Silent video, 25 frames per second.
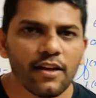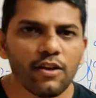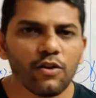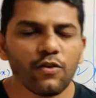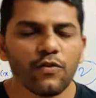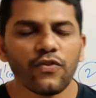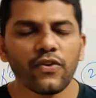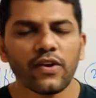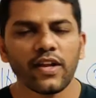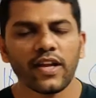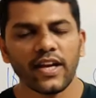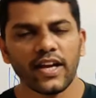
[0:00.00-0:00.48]

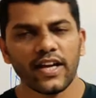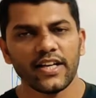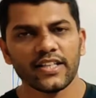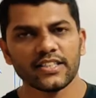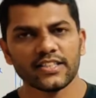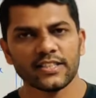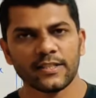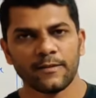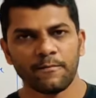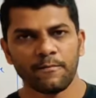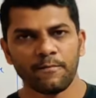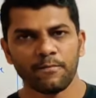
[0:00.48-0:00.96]
you
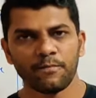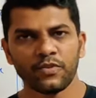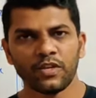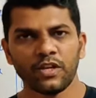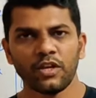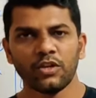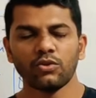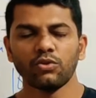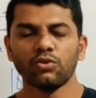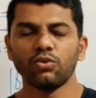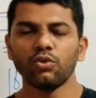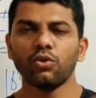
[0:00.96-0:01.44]
friends,
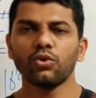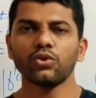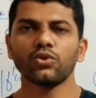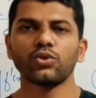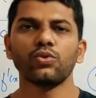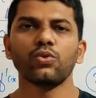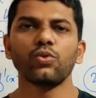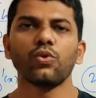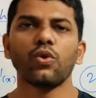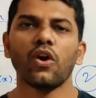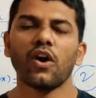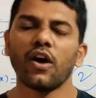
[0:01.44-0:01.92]
those
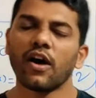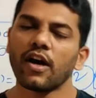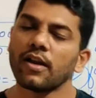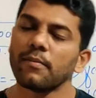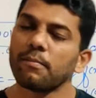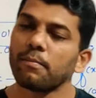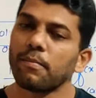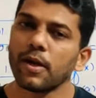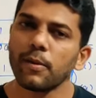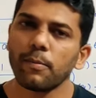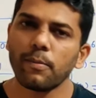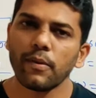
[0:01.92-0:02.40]
who
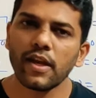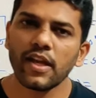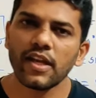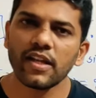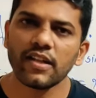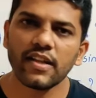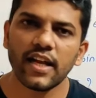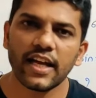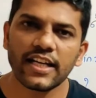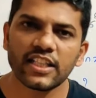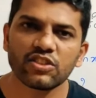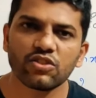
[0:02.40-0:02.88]
are
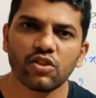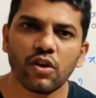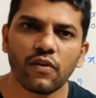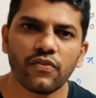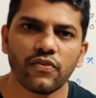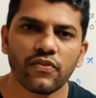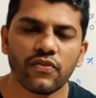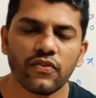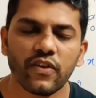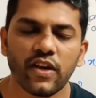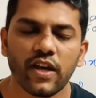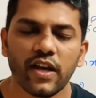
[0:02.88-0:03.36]
preparing that
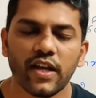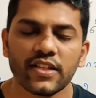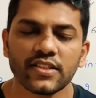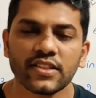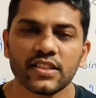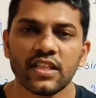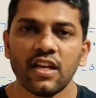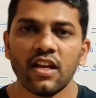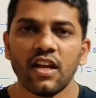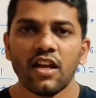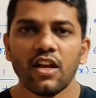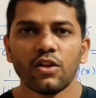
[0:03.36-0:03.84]
software,
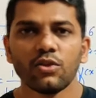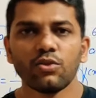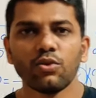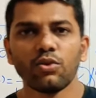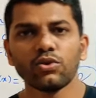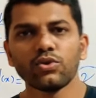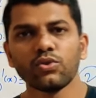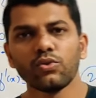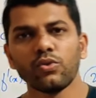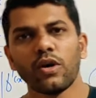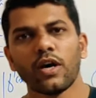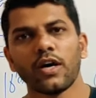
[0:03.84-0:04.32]

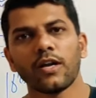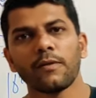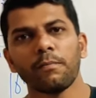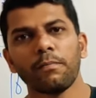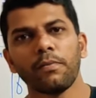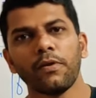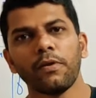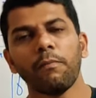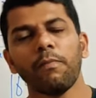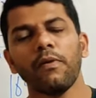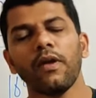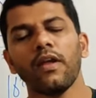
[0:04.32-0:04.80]
those who are
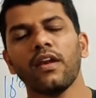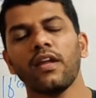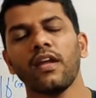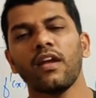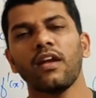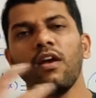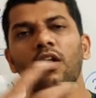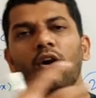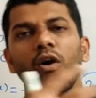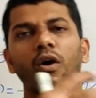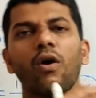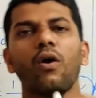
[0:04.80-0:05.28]

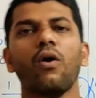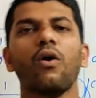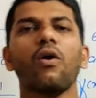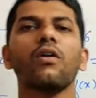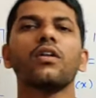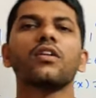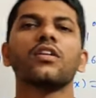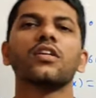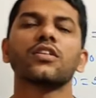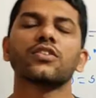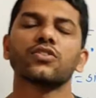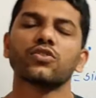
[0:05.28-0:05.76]
preparing
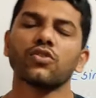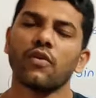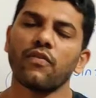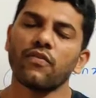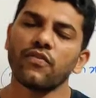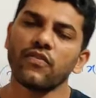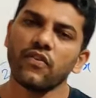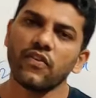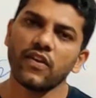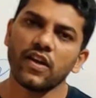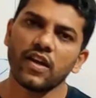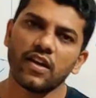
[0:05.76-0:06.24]
all the
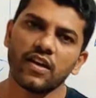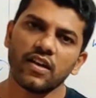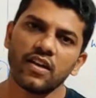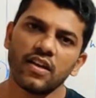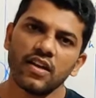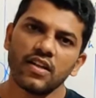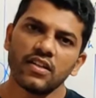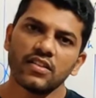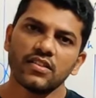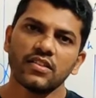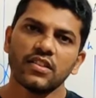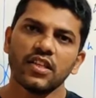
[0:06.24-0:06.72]

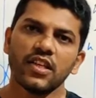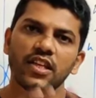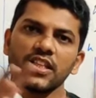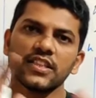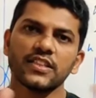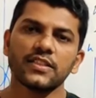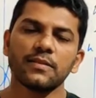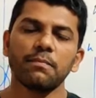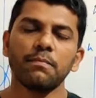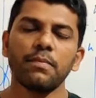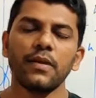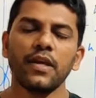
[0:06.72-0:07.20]
software
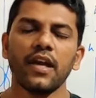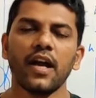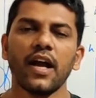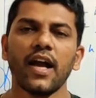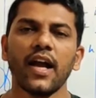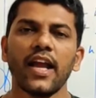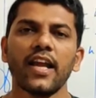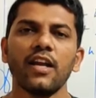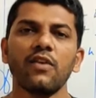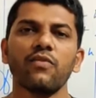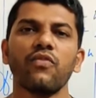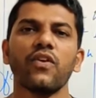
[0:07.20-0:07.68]
things
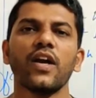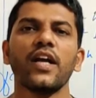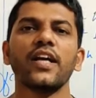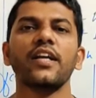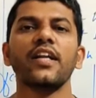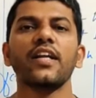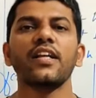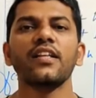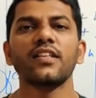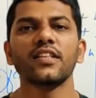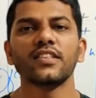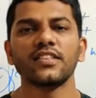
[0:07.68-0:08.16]
behind
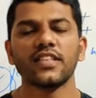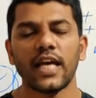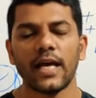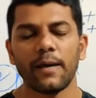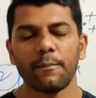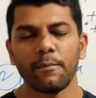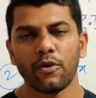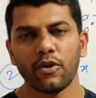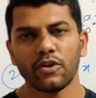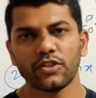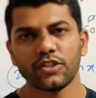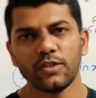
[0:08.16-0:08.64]
finding these
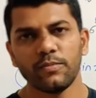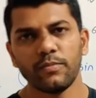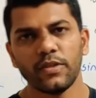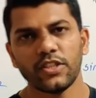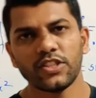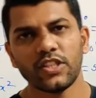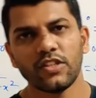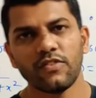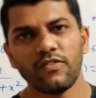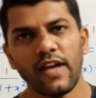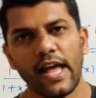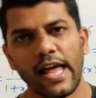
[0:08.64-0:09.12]

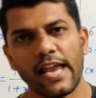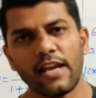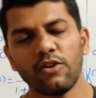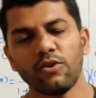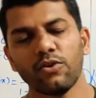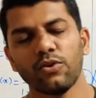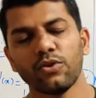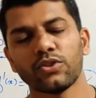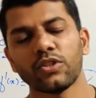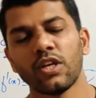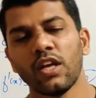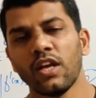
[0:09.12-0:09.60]
approximation
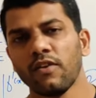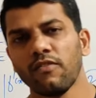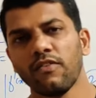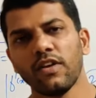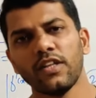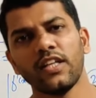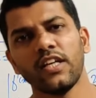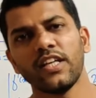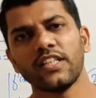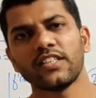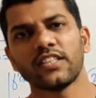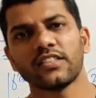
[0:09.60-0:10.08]
values,
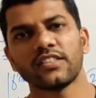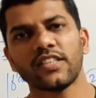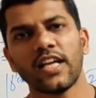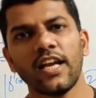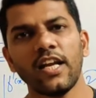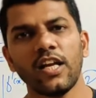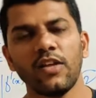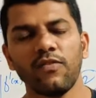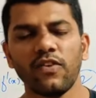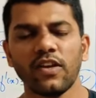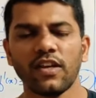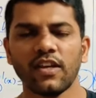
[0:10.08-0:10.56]
whether it's a
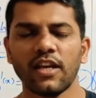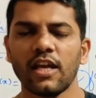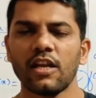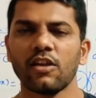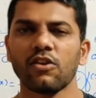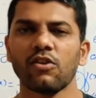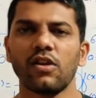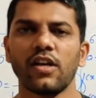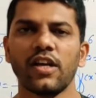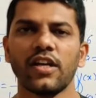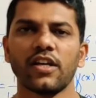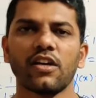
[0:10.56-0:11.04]
scientific
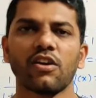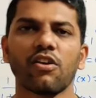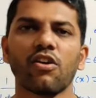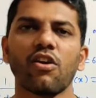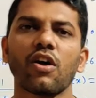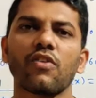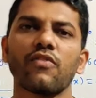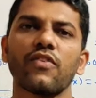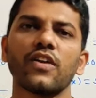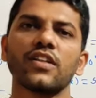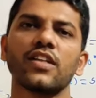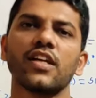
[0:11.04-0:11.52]
calculator
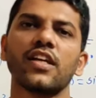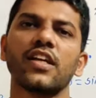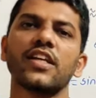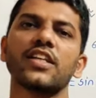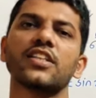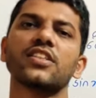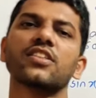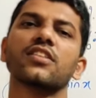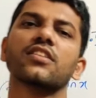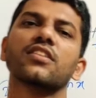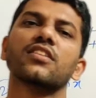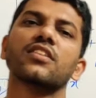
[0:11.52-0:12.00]
or whether
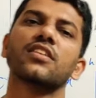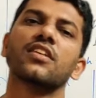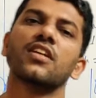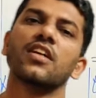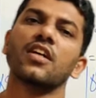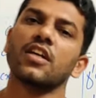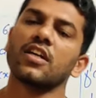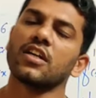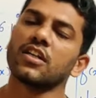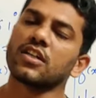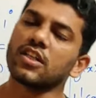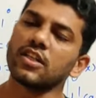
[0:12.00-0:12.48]
it's a
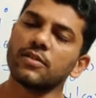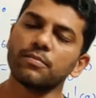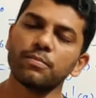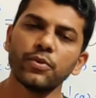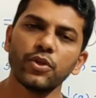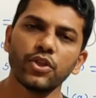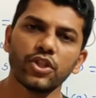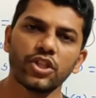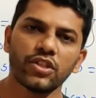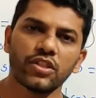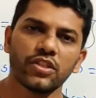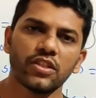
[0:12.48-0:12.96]

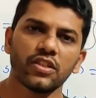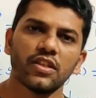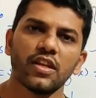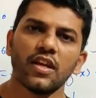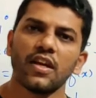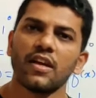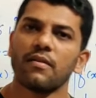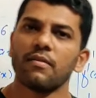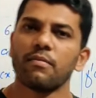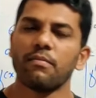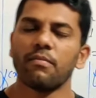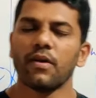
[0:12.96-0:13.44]
computer,
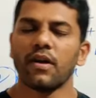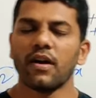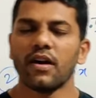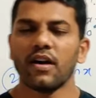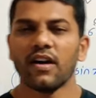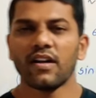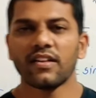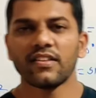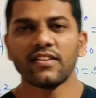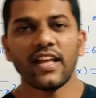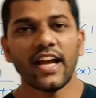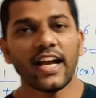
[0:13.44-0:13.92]

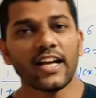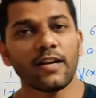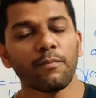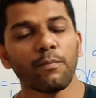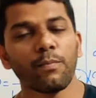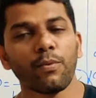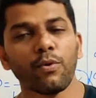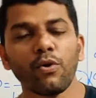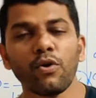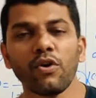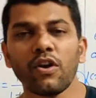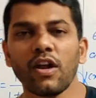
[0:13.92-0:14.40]
that
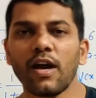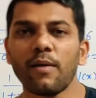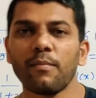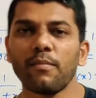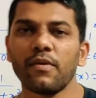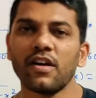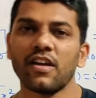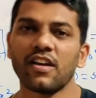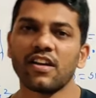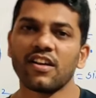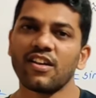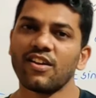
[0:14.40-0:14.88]

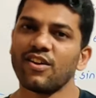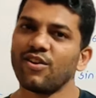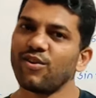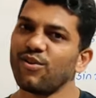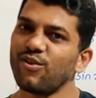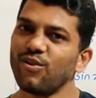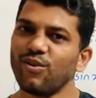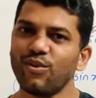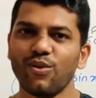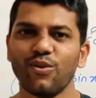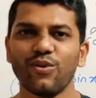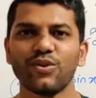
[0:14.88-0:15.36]
programmer
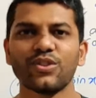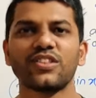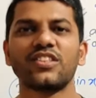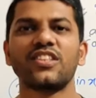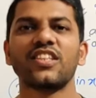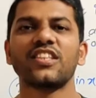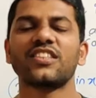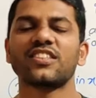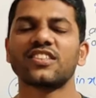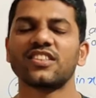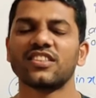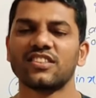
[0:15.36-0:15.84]
knows
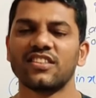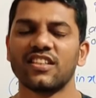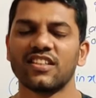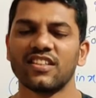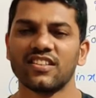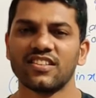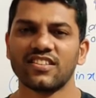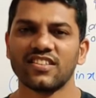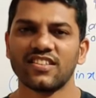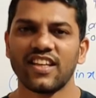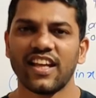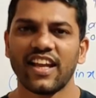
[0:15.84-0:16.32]
this
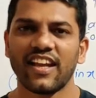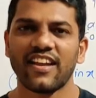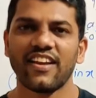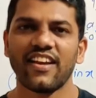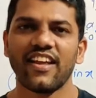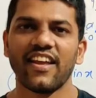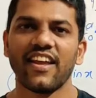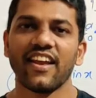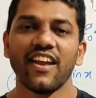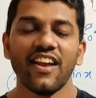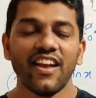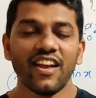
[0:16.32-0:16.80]

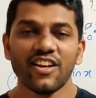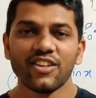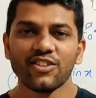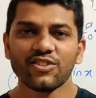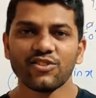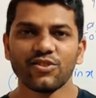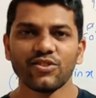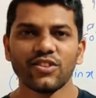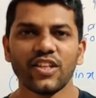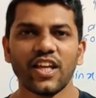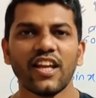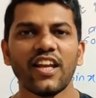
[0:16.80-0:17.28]
technique,
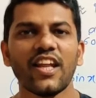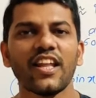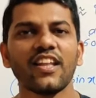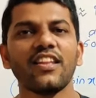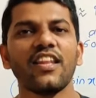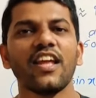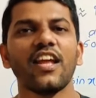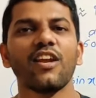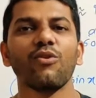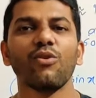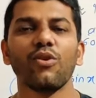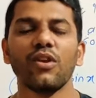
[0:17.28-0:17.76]
so then
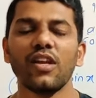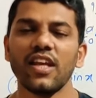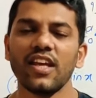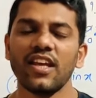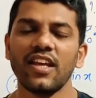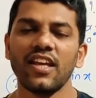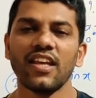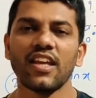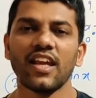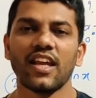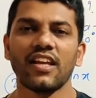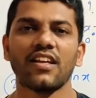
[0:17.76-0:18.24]
and then only
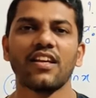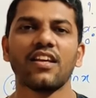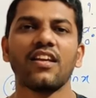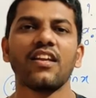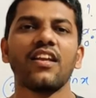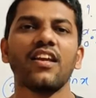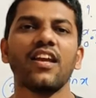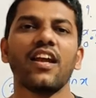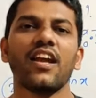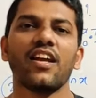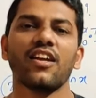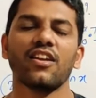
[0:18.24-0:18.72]
he can
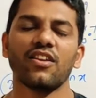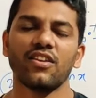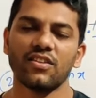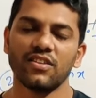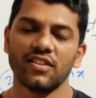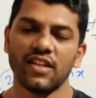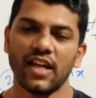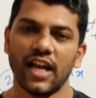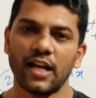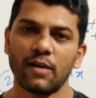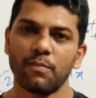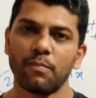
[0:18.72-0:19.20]

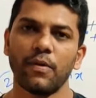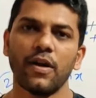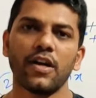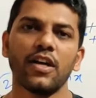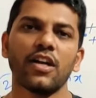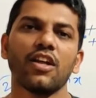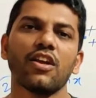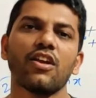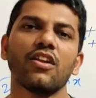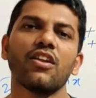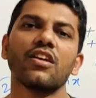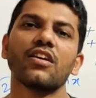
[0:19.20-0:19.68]
create that
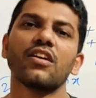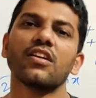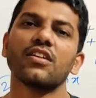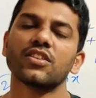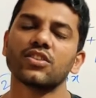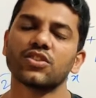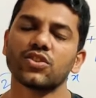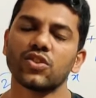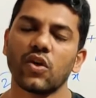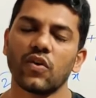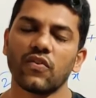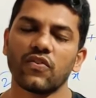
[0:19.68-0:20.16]
particular
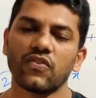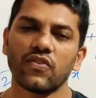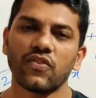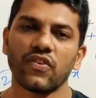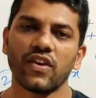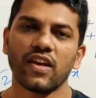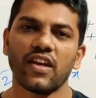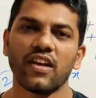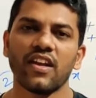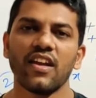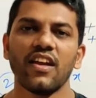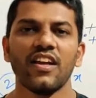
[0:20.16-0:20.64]

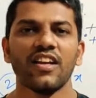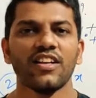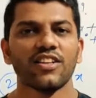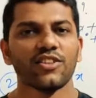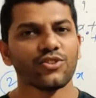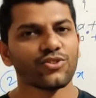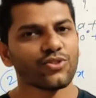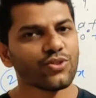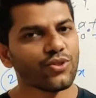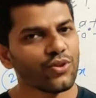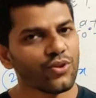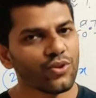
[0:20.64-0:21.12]
software.
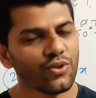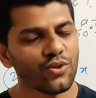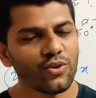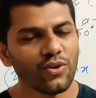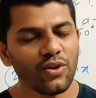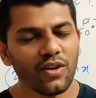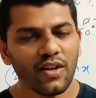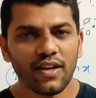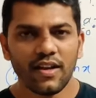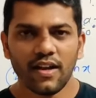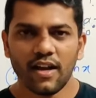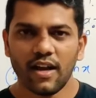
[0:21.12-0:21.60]

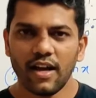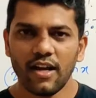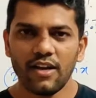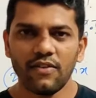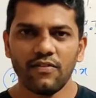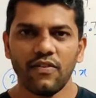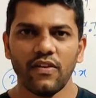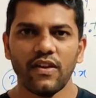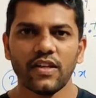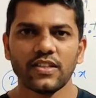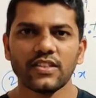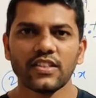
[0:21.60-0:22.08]
So
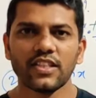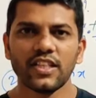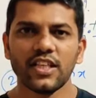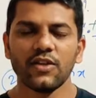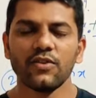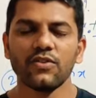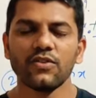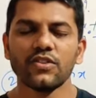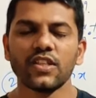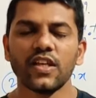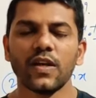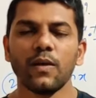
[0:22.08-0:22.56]
always
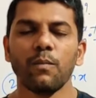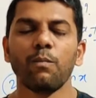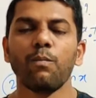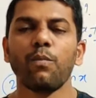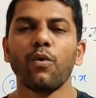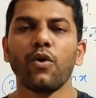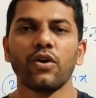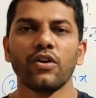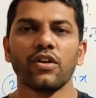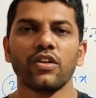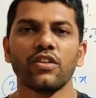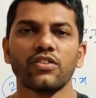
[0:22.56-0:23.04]
gives
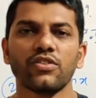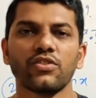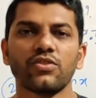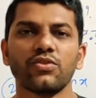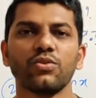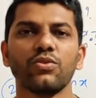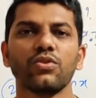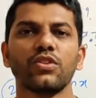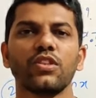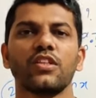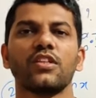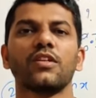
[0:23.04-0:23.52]
importance
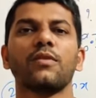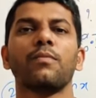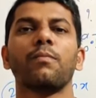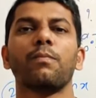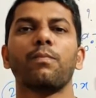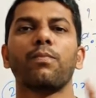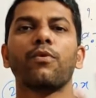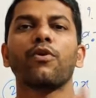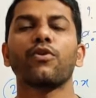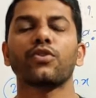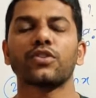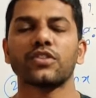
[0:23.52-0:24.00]
to the
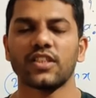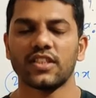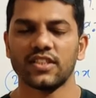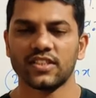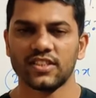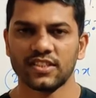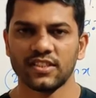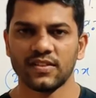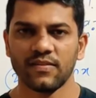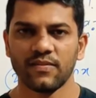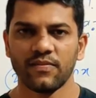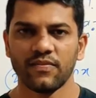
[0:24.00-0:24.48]

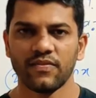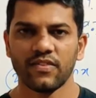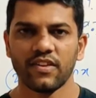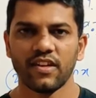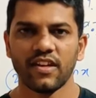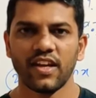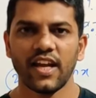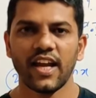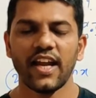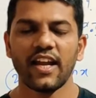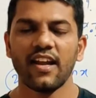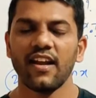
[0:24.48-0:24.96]
process,
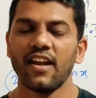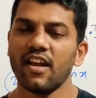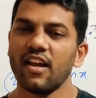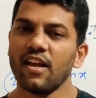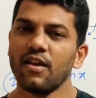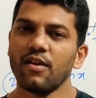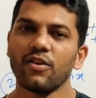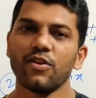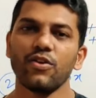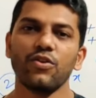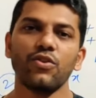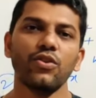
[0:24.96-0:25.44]
right?
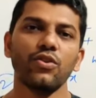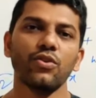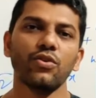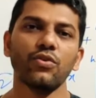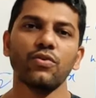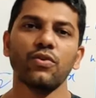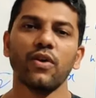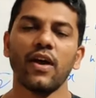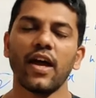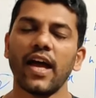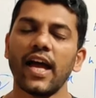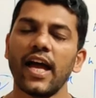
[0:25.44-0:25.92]

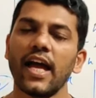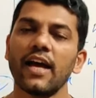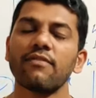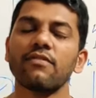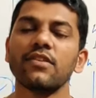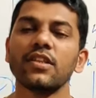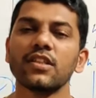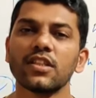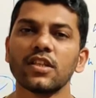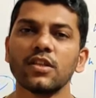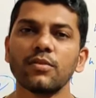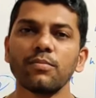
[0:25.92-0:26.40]
You
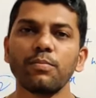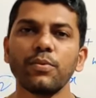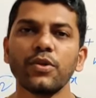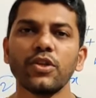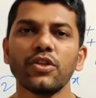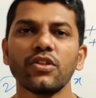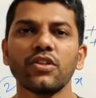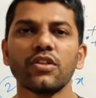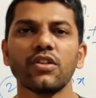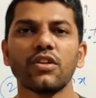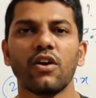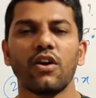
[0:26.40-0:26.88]
have a
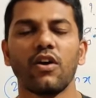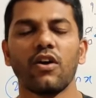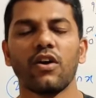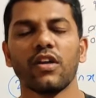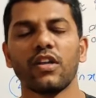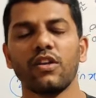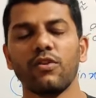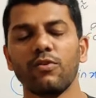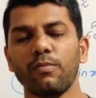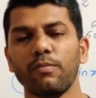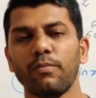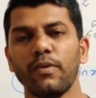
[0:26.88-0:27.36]
computer
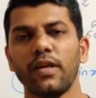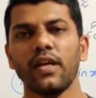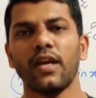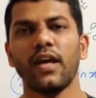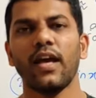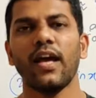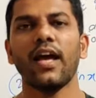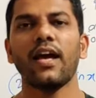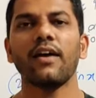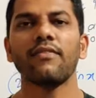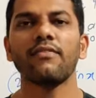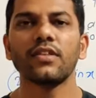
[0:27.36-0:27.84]
or you may
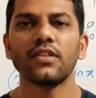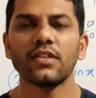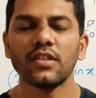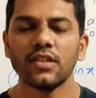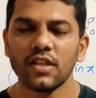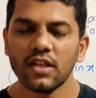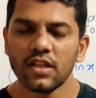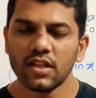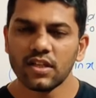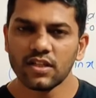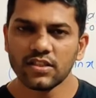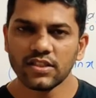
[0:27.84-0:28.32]
have
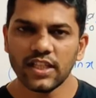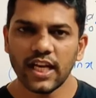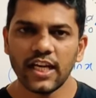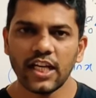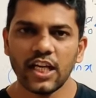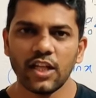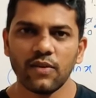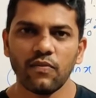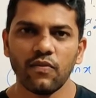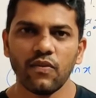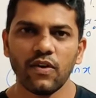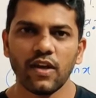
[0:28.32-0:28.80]
a
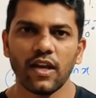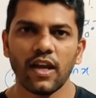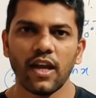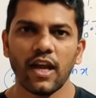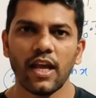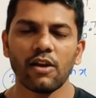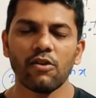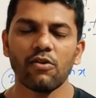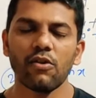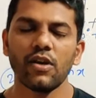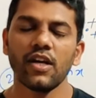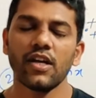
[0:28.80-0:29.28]
scientific
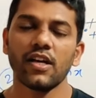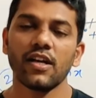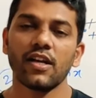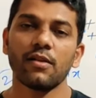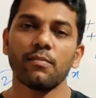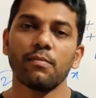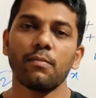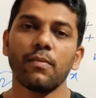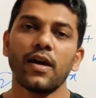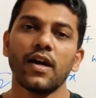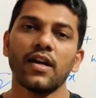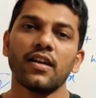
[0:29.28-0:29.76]

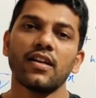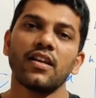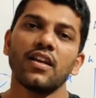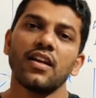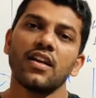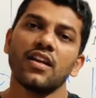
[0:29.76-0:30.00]
calculator, but